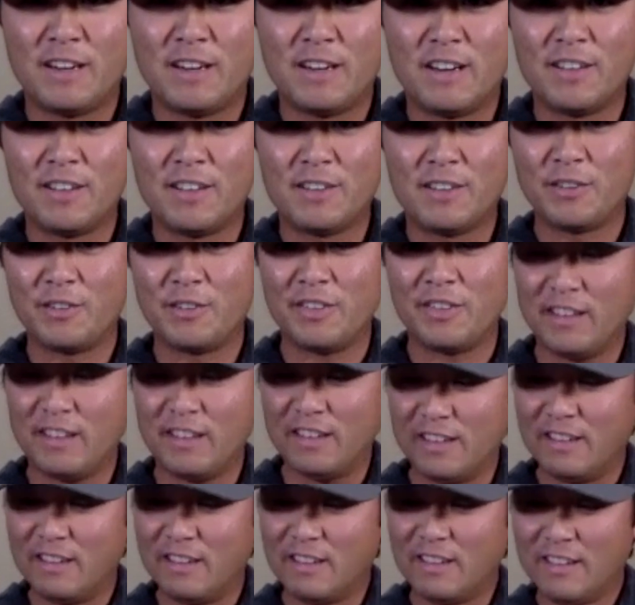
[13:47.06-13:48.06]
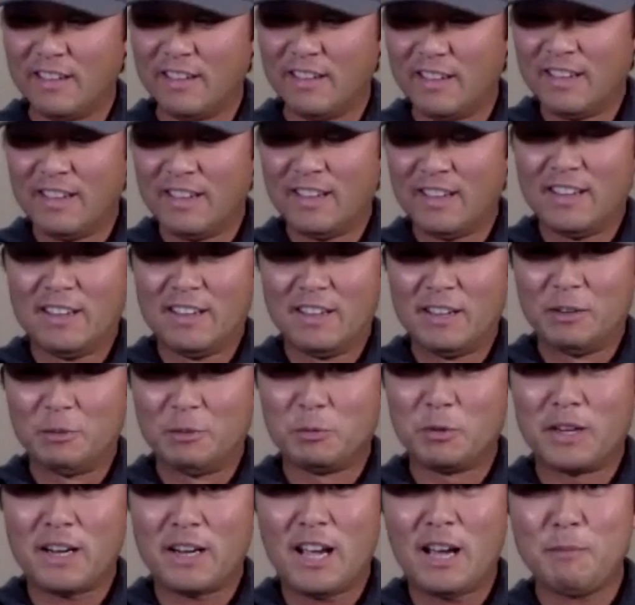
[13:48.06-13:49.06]
other than
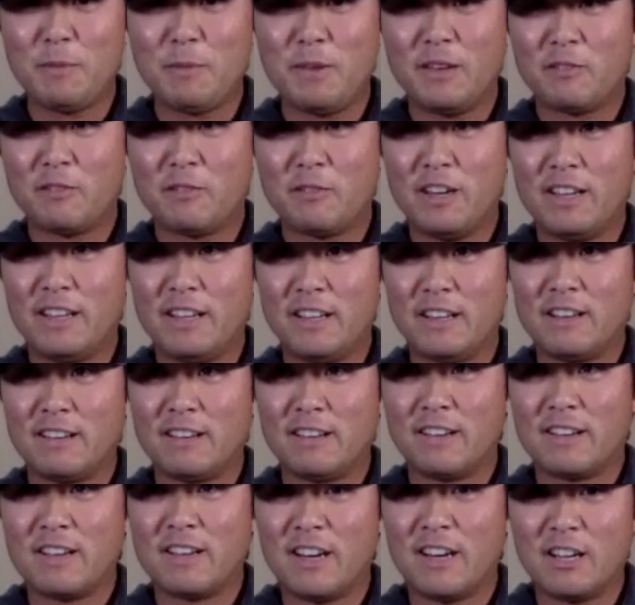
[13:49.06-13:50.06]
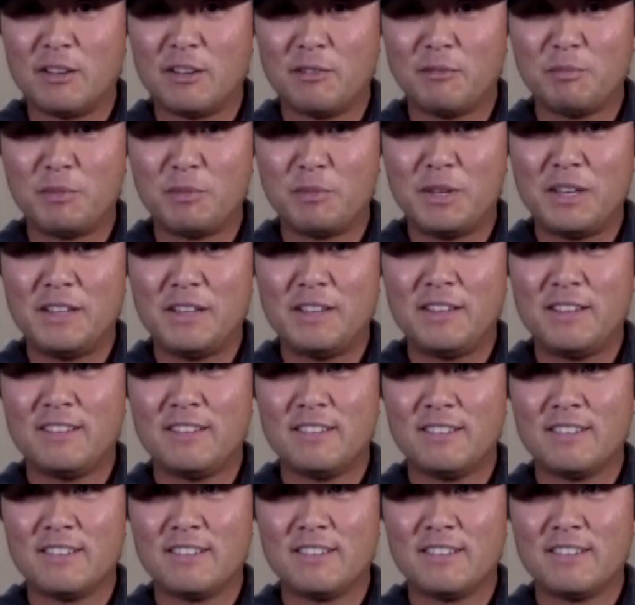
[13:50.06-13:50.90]
what happened, right, it got me